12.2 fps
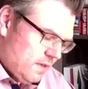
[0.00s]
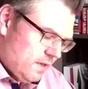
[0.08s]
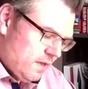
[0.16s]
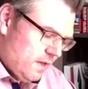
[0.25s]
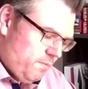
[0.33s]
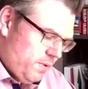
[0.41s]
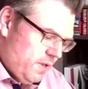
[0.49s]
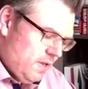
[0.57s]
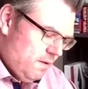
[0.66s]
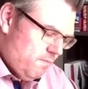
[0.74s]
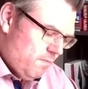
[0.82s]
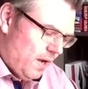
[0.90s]

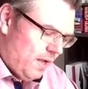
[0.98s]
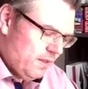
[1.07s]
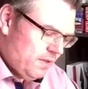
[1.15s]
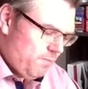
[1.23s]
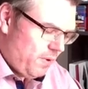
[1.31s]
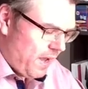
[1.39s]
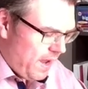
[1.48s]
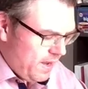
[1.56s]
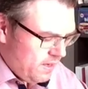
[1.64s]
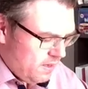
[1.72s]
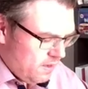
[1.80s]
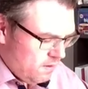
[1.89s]
kp
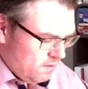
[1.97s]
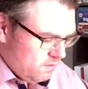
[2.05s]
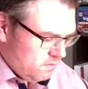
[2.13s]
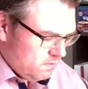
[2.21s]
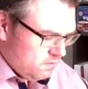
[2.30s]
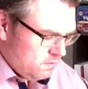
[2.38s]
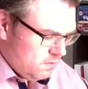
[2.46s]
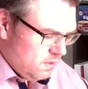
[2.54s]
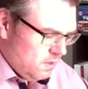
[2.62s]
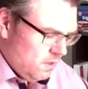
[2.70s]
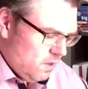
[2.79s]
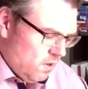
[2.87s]
multiplied
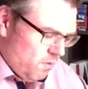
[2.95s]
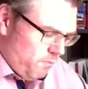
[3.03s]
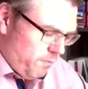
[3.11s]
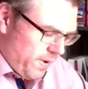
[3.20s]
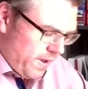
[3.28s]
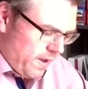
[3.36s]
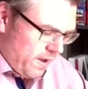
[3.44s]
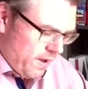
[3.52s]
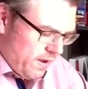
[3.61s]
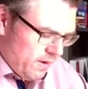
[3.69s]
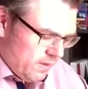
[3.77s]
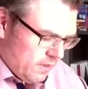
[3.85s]
uh,
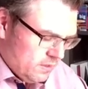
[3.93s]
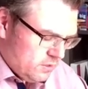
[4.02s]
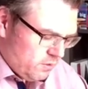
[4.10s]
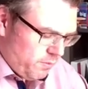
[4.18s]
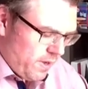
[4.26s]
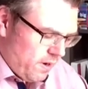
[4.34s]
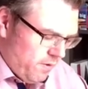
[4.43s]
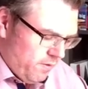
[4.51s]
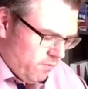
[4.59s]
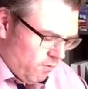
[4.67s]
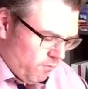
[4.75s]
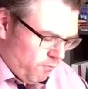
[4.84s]
by the square
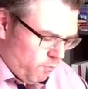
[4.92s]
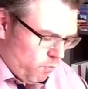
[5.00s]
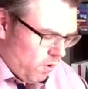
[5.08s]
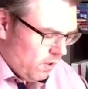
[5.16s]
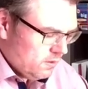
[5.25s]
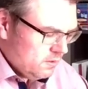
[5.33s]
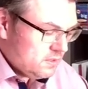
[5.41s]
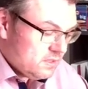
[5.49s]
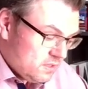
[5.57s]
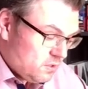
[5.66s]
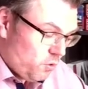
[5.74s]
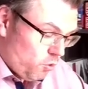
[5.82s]
root of 1
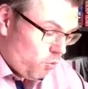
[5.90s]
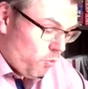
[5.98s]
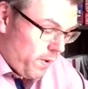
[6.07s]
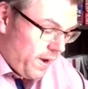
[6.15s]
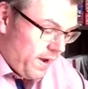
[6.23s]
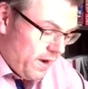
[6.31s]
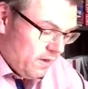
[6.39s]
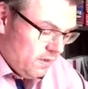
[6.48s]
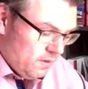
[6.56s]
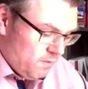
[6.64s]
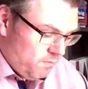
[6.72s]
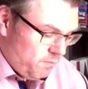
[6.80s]
squared
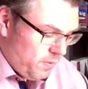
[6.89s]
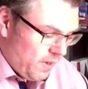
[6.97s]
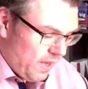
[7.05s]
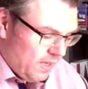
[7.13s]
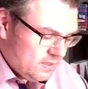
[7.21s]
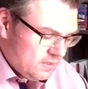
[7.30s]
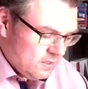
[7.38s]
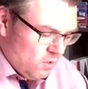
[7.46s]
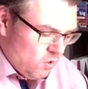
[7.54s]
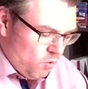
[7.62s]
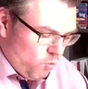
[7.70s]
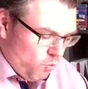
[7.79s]
plus
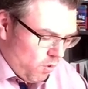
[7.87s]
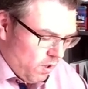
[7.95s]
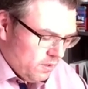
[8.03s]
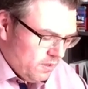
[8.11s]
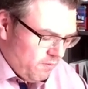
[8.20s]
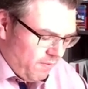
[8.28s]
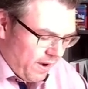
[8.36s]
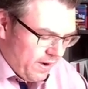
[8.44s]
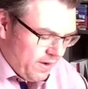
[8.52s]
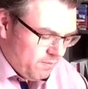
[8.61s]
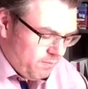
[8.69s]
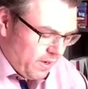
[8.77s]
1
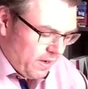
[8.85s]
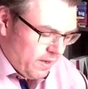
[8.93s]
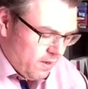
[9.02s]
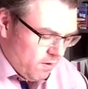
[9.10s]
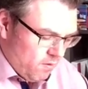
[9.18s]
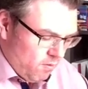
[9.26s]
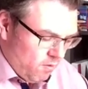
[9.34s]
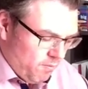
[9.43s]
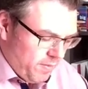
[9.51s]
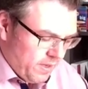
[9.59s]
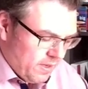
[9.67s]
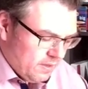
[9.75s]
divided by
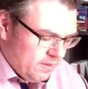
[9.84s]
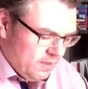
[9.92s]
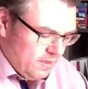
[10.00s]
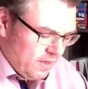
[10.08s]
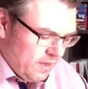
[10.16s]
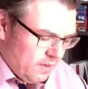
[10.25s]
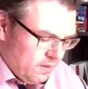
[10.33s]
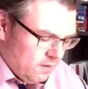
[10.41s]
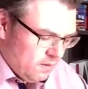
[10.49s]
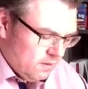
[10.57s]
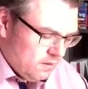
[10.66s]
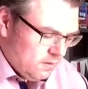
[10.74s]
omega tn
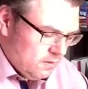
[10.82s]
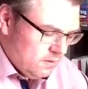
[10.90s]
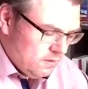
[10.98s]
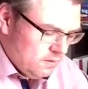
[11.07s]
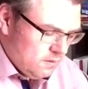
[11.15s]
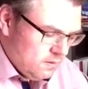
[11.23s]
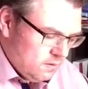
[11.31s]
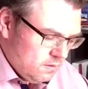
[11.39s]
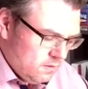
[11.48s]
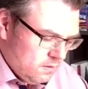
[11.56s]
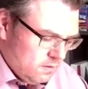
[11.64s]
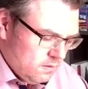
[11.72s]

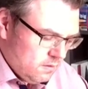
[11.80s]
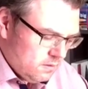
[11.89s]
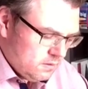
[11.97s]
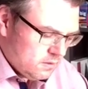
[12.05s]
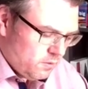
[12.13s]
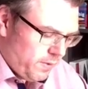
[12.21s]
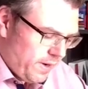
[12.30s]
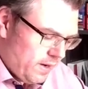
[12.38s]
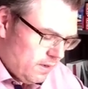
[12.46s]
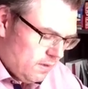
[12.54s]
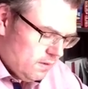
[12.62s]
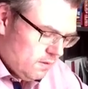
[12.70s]
squared.